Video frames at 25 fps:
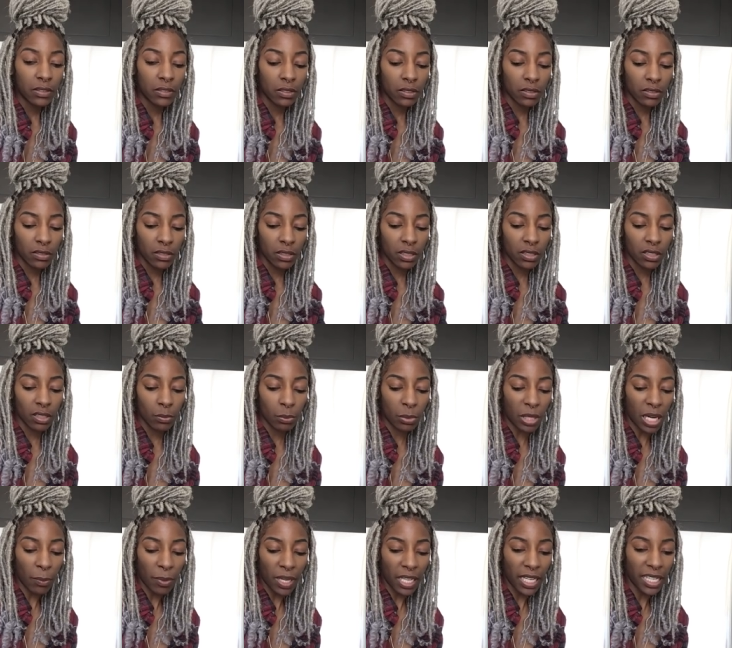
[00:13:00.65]

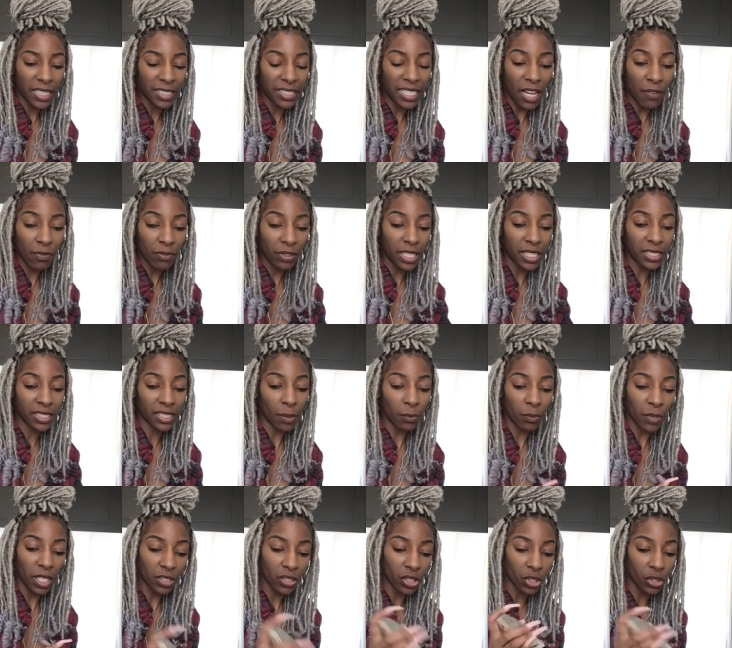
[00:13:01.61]
but I'm getting definitely
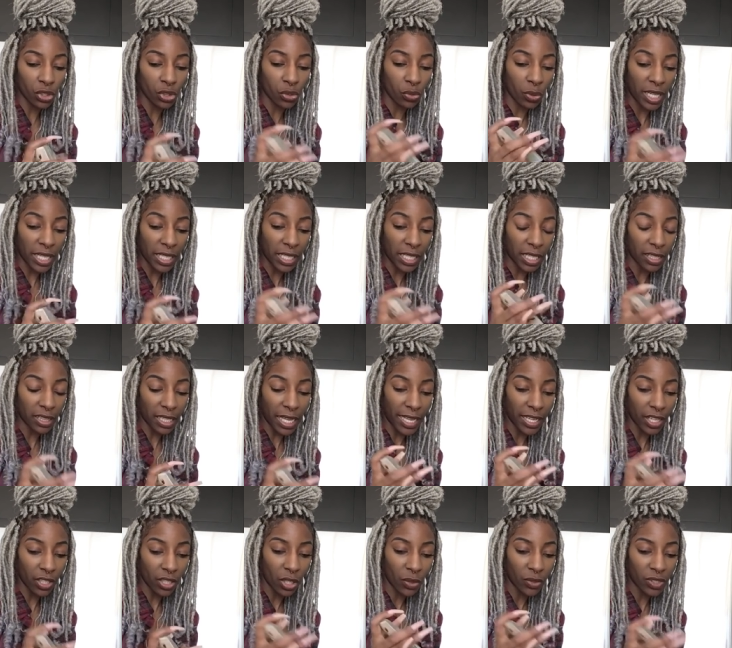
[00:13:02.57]
something to drink and like,
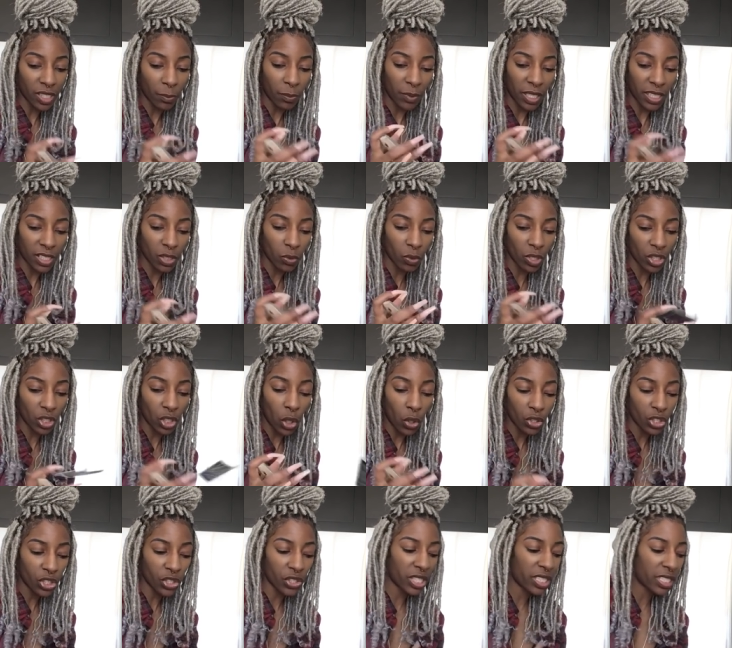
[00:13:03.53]
you know, something to
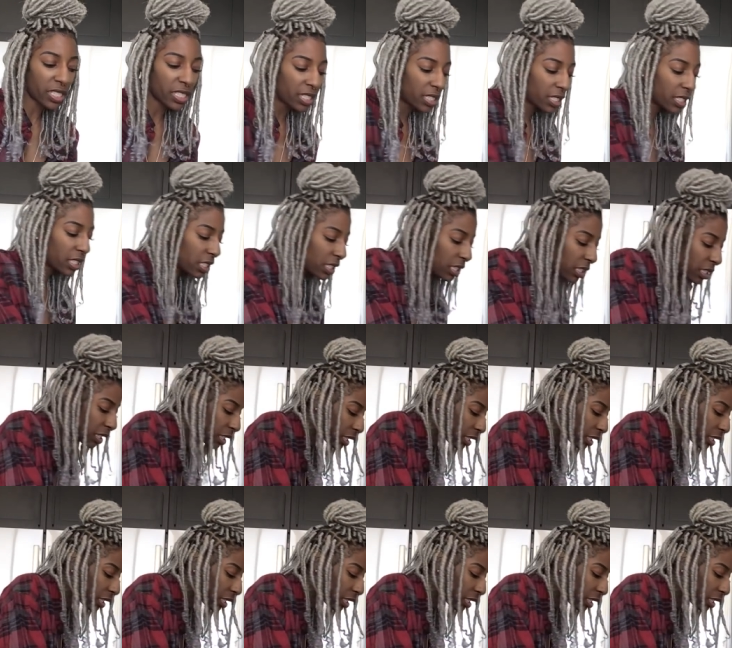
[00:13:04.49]
indulge your senses.